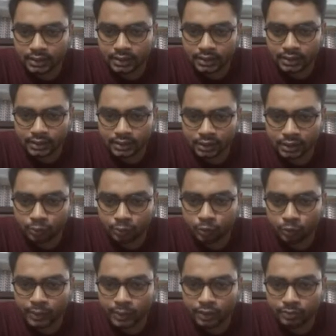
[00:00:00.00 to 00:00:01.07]
the
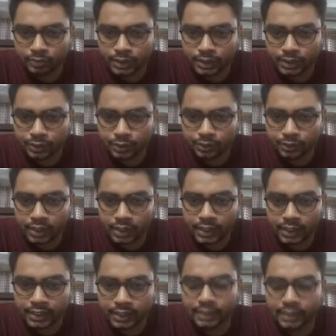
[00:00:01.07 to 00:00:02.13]
movement of the tool head
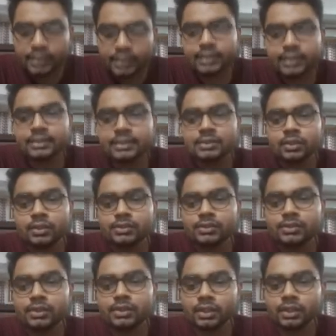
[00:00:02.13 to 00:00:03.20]
in this
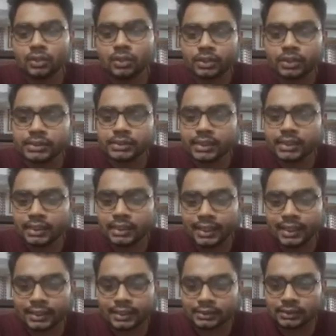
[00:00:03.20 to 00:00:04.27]
horizontal or axial
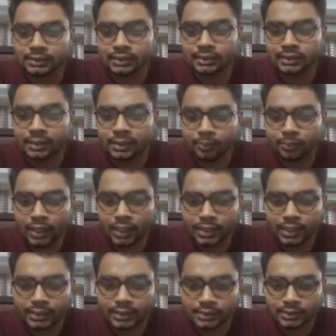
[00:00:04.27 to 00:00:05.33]
direction, that part
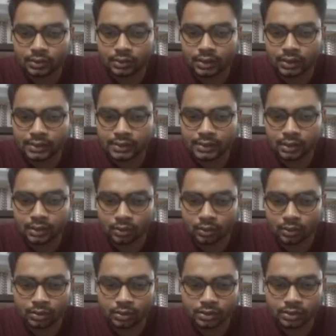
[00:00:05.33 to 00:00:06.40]
is called as the
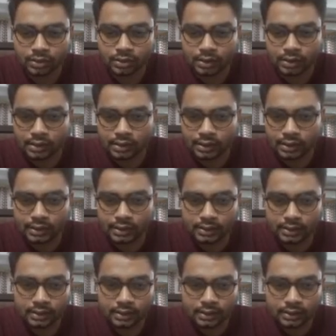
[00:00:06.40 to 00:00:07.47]
cross rail.
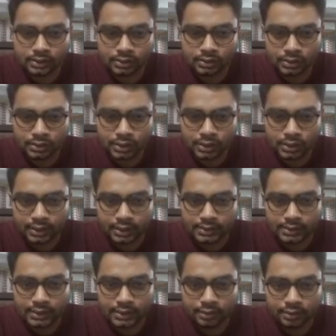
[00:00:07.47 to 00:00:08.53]
So that is
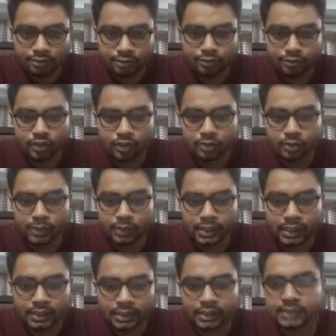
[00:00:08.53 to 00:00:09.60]
the fourth part,
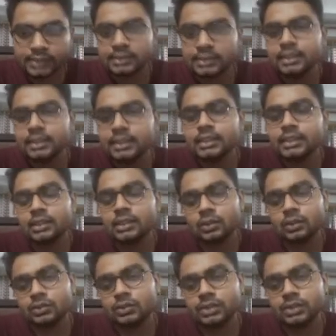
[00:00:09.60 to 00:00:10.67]
that is the
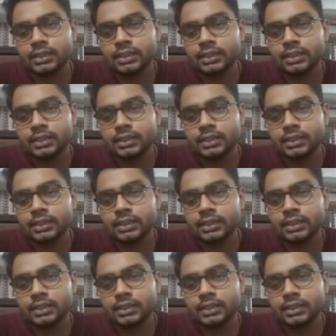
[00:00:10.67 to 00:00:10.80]
cross rail.